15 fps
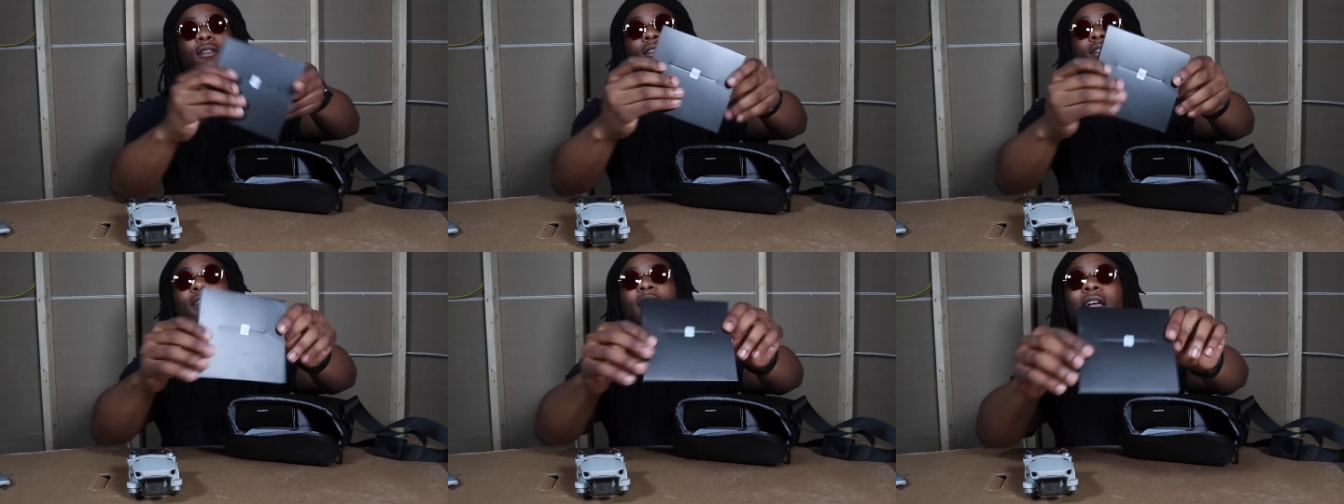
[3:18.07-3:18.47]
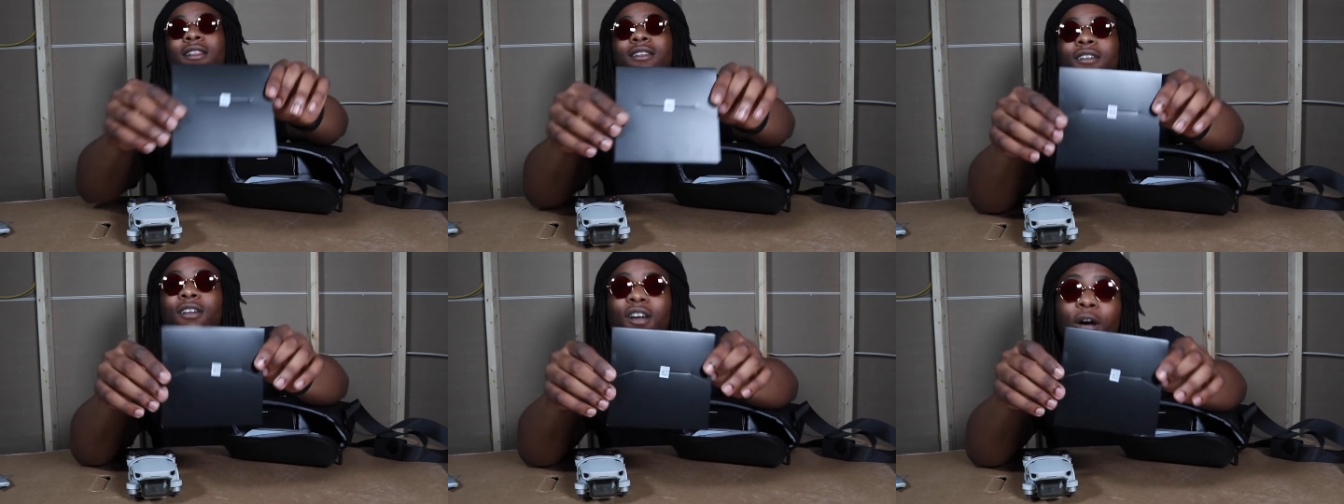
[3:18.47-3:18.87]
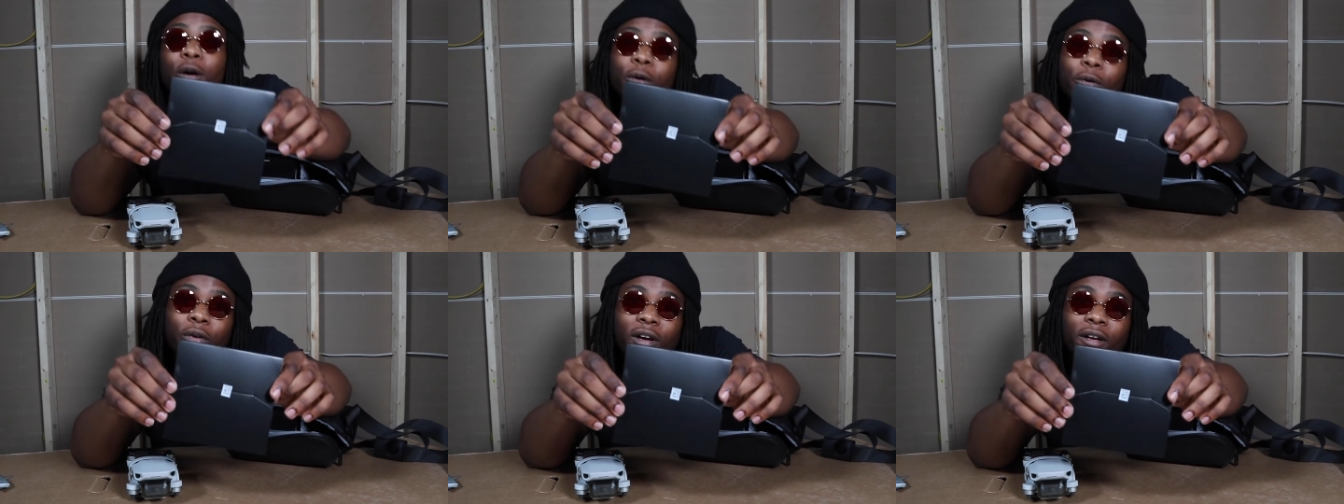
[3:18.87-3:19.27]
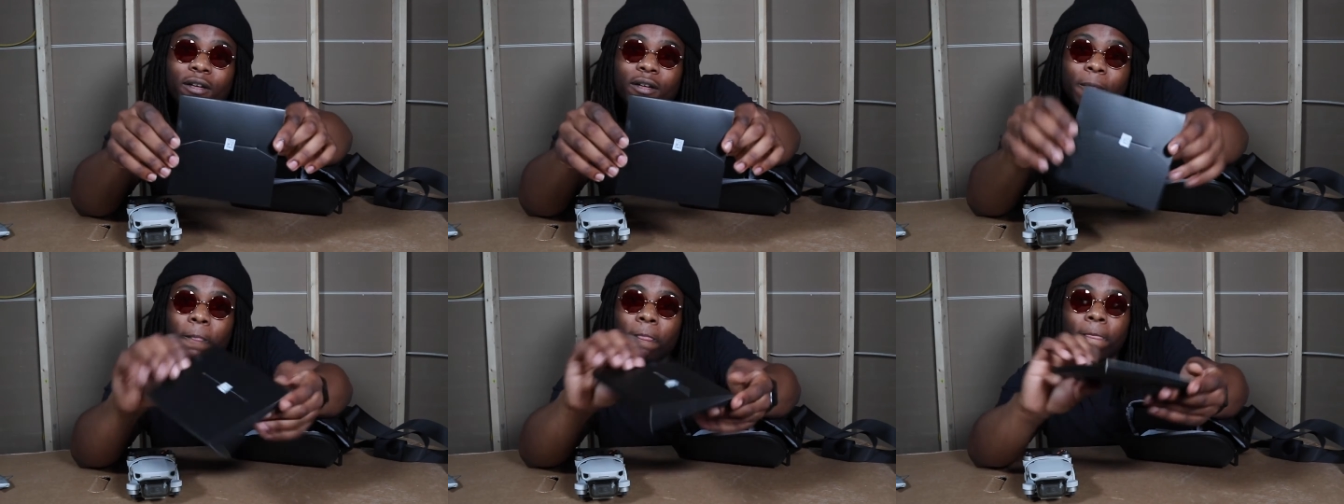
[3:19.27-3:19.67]
We got a little code on
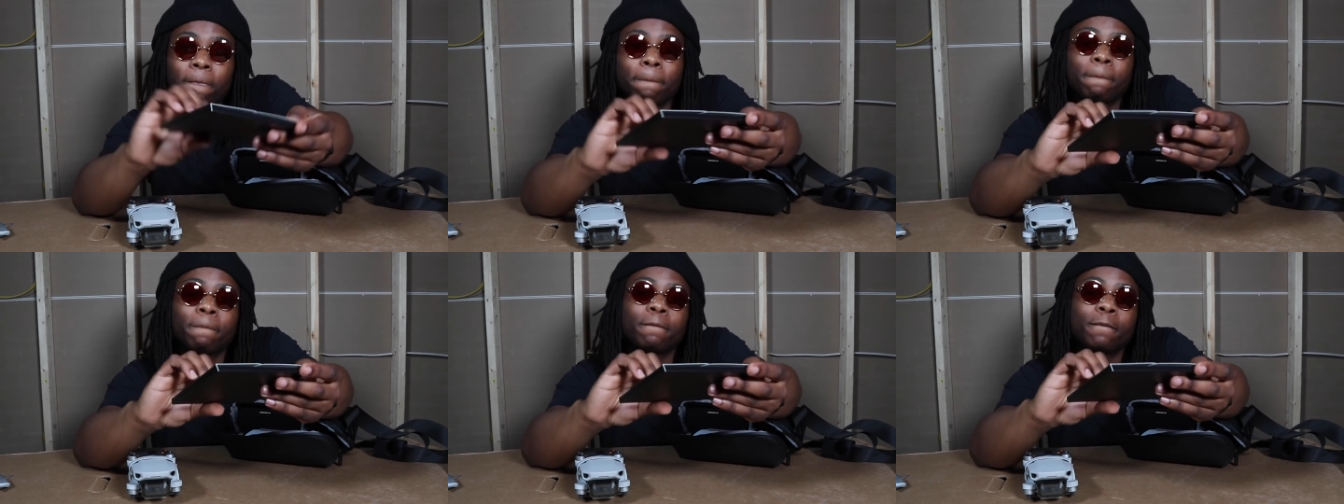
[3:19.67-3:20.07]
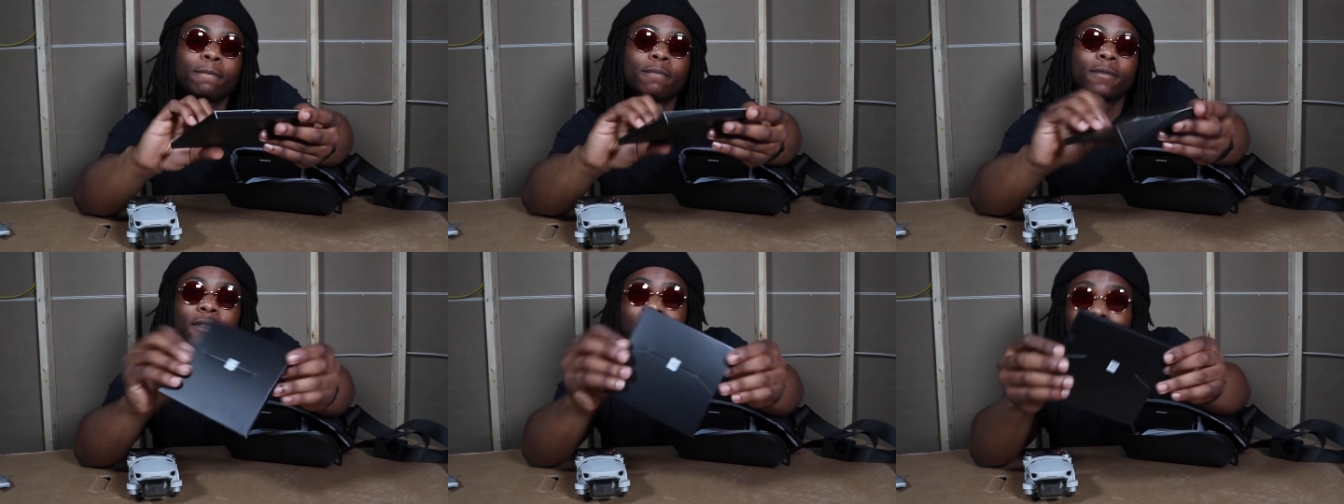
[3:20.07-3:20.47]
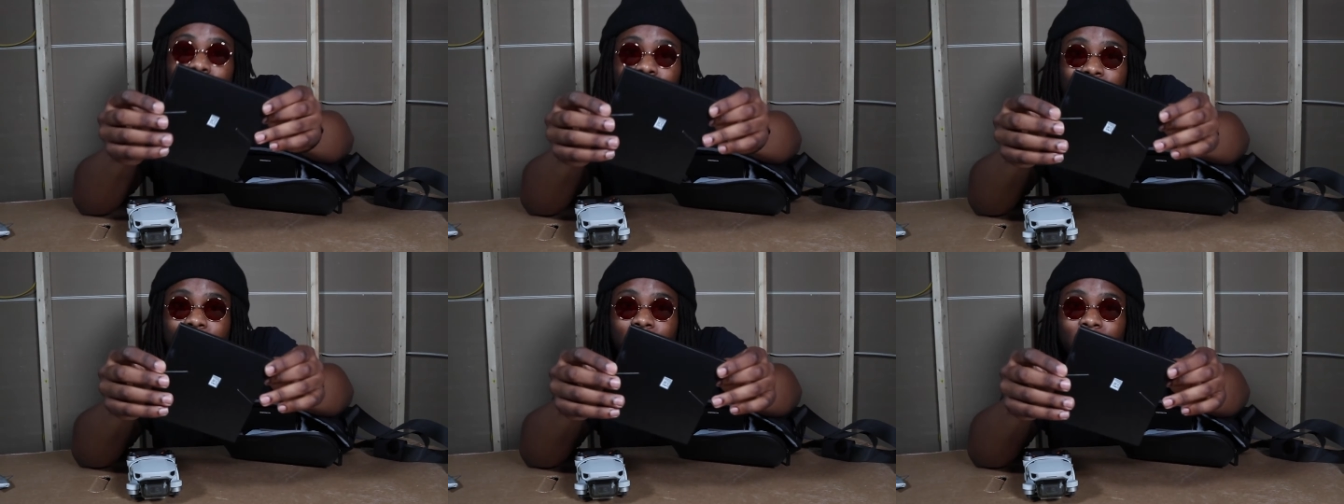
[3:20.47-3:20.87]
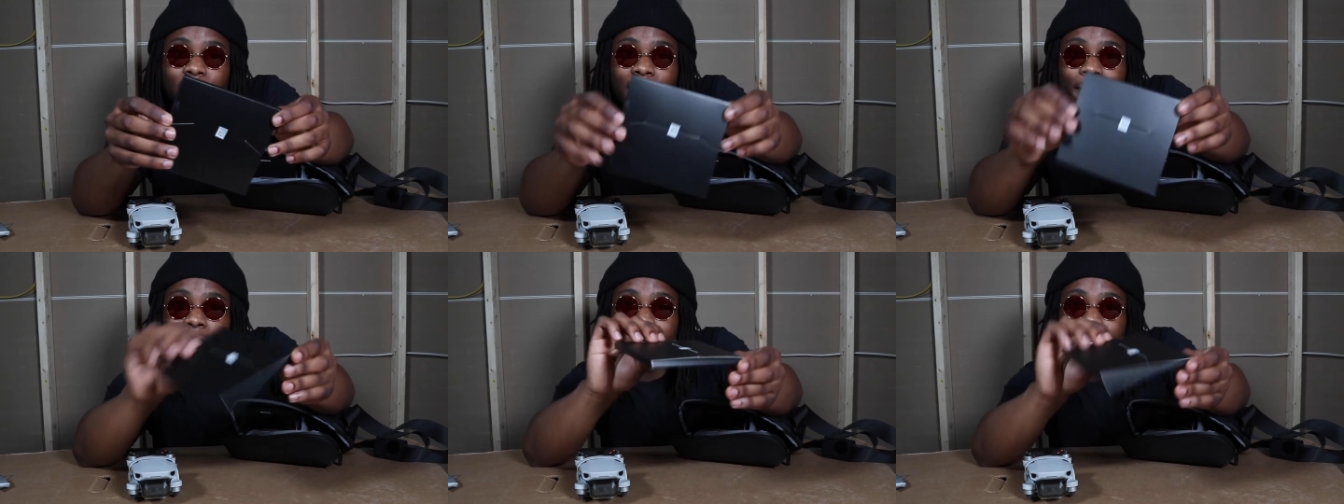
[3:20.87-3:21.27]
it. You know what I'm saying? You
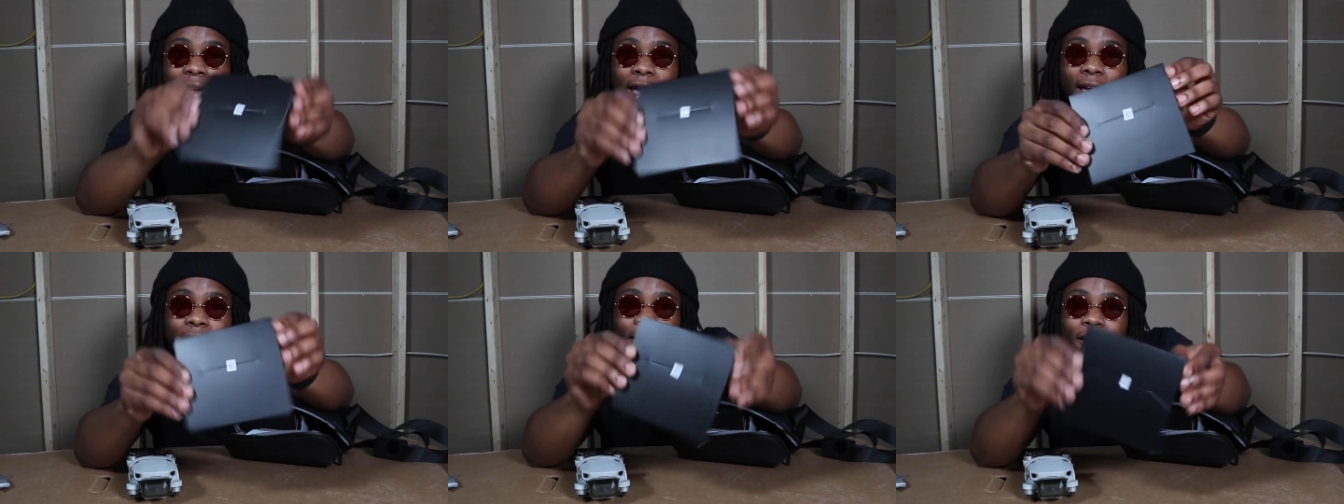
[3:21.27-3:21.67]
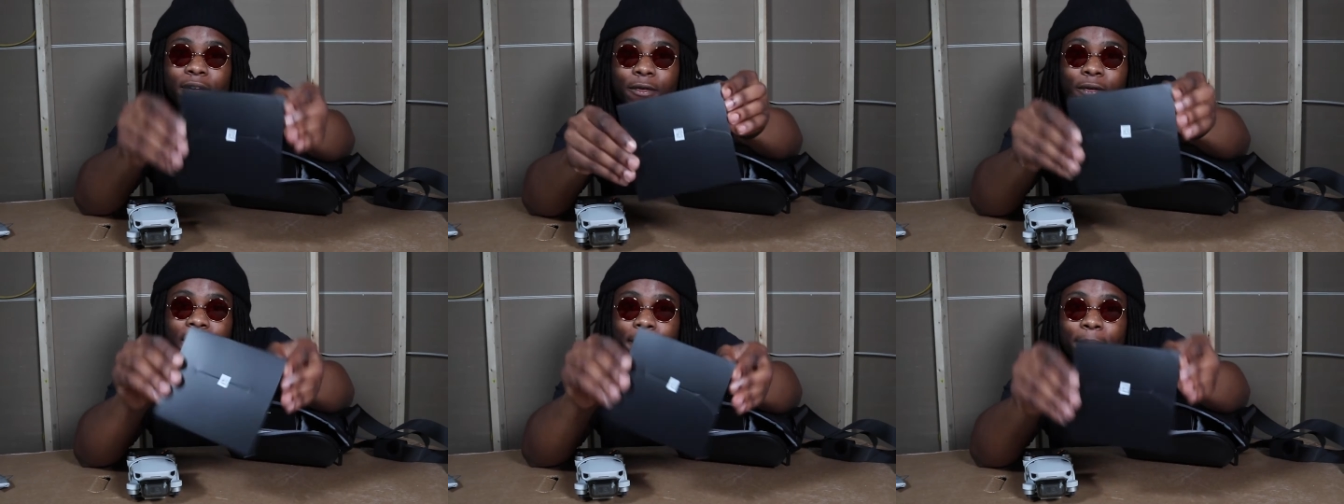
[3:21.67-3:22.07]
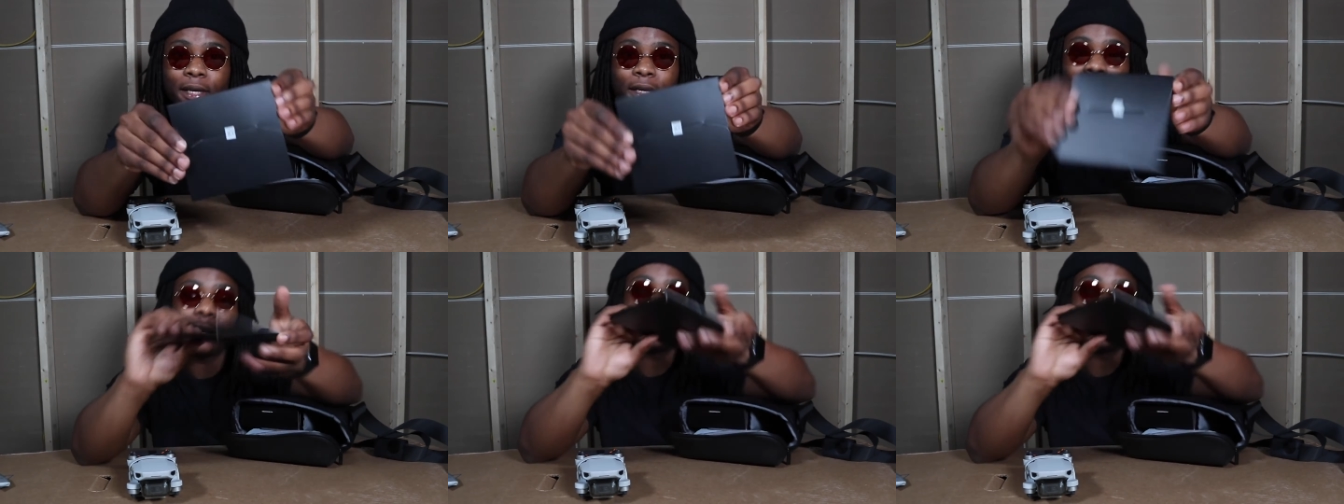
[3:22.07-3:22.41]
gotta be gang to know what that means.